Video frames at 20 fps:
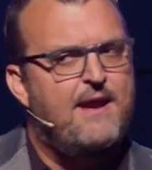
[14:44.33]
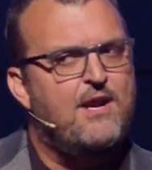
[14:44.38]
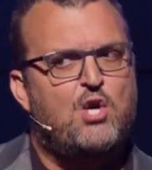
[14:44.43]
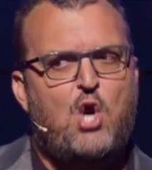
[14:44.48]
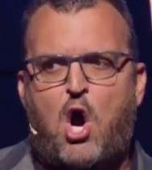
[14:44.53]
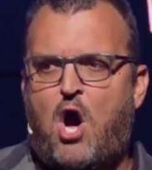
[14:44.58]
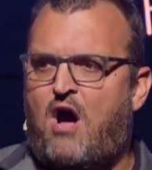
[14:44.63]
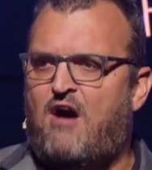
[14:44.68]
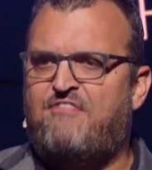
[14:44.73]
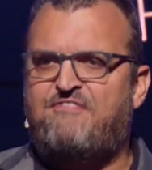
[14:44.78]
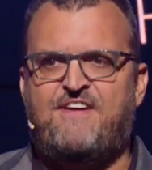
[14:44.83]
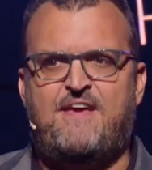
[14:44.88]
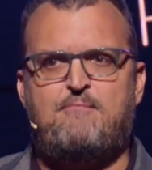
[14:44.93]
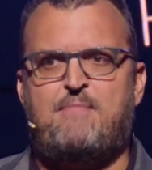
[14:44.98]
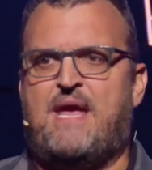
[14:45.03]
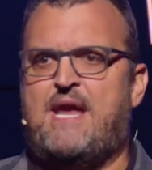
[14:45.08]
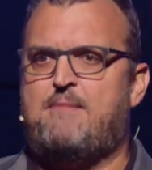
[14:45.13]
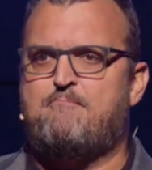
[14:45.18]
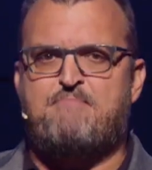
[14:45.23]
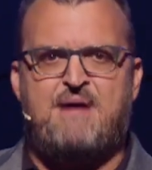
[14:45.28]
Coffee
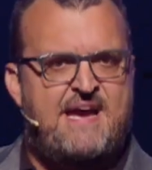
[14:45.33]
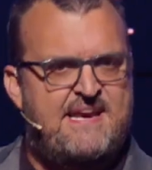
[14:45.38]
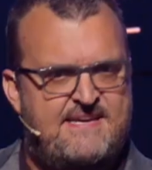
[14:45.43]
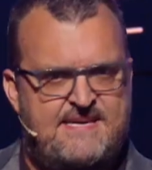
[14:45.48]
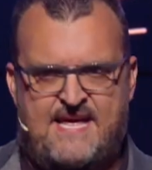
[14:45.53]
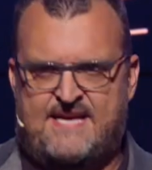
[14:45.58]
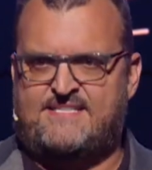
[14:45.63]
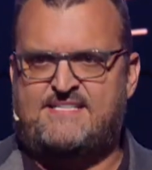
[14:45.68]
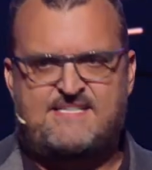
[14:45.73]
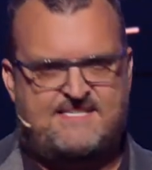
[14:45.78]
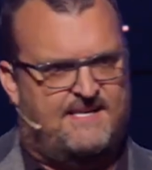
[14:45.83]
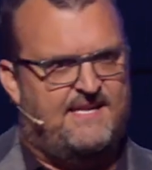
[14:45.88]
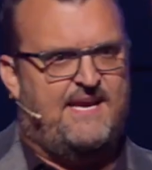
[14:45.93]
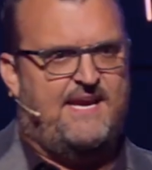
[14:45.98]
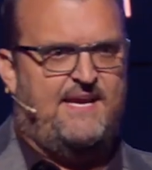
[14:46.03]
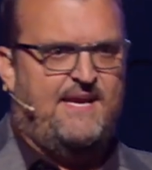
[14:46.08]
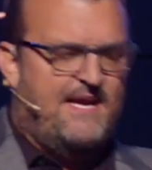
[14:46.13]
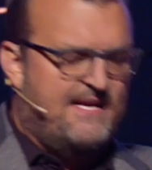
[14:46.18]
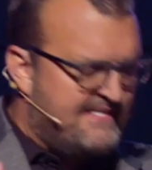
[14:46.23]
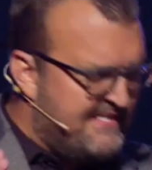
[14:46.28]
Mate by
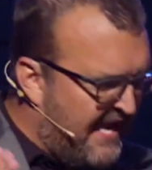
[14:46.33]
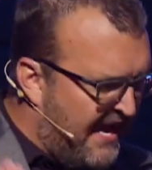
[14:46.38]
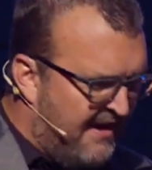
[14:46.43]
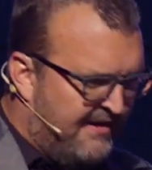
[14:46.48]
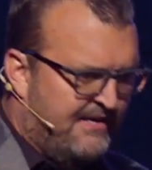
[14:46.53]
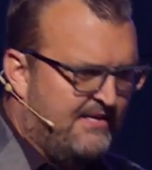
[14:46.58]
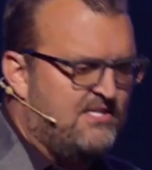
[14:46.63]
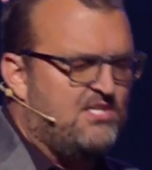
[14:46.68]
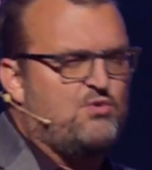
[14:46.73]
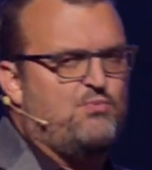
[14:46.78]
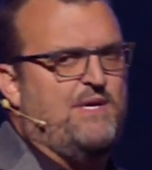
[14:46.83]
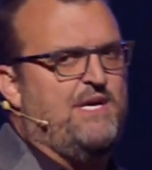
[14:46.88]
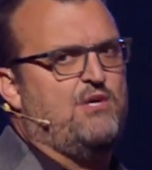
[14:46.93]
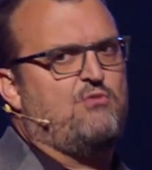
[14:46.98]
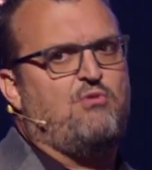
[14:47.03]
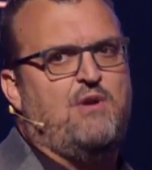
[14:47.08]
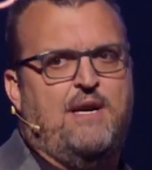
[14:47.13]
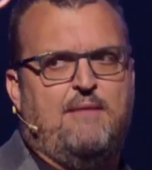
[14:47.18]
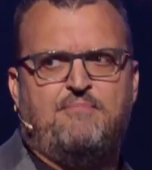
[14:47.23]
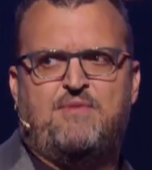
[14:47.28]
Nestle, Italian sweet
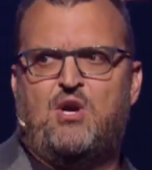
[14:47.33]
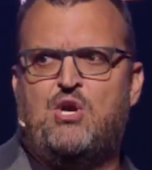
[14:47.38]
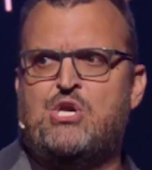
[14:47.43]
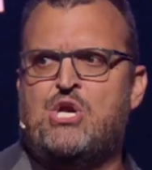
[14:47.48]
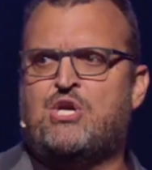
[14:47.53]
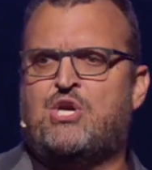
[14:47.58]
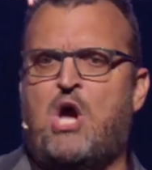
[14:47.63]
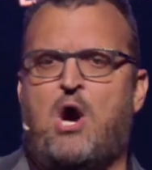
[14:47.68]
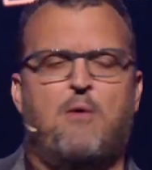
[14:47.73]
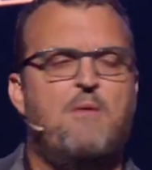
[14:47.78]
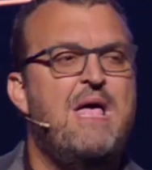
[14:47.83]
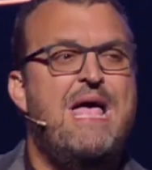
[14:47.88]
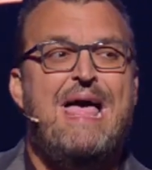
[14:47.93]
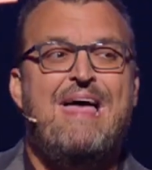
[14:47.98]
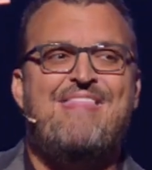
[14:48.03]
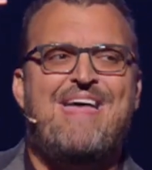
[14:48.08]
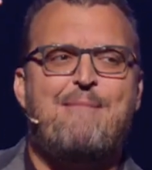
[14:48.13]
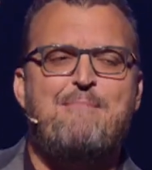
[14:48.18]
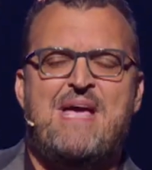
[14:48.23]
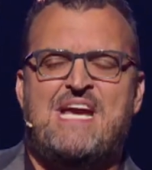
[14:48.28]
cream. There you go.
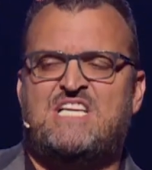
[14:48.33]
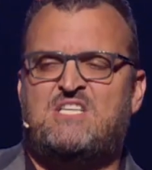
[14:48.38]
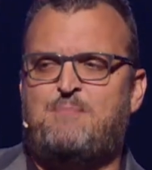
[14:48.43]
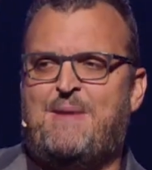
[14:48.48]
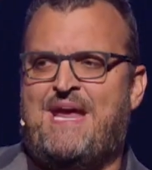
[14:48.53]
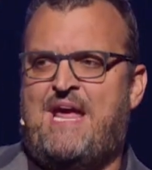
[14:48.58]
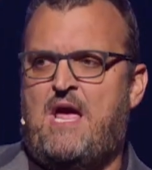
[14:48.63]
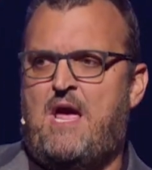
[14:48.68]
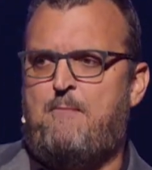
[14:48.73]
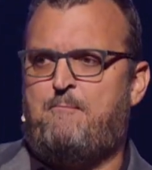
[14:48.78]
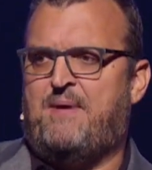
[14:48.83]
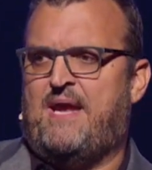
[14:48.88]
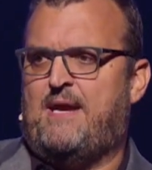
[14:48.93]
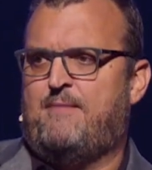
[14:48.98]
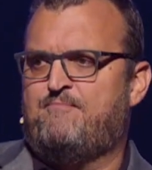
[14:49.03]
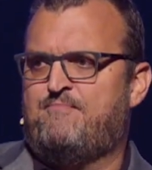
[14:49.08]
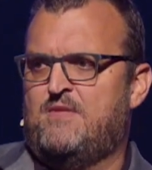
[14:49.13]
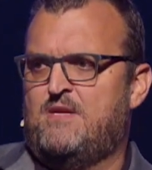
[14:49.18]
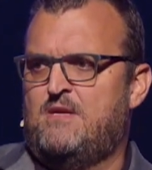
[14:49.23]
That makes me happy.